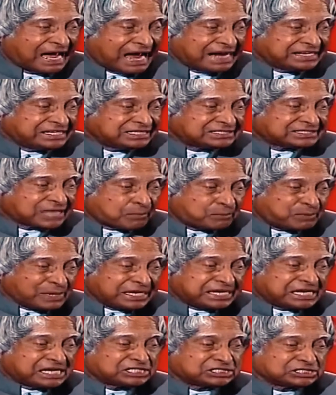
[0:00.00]
And its
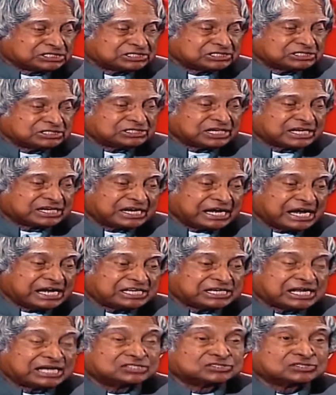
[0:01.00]
application is a
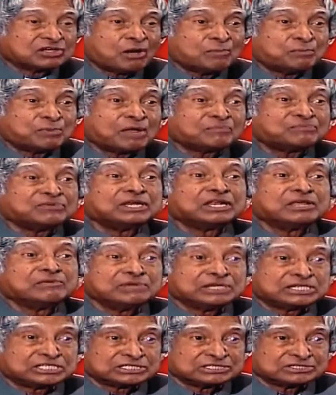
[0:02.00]
great example of
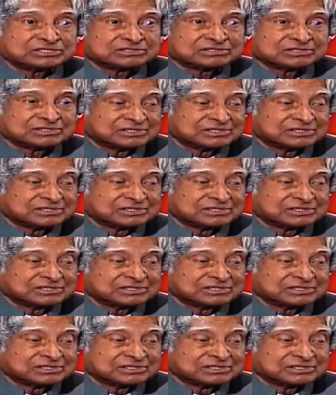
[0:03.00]
innovation.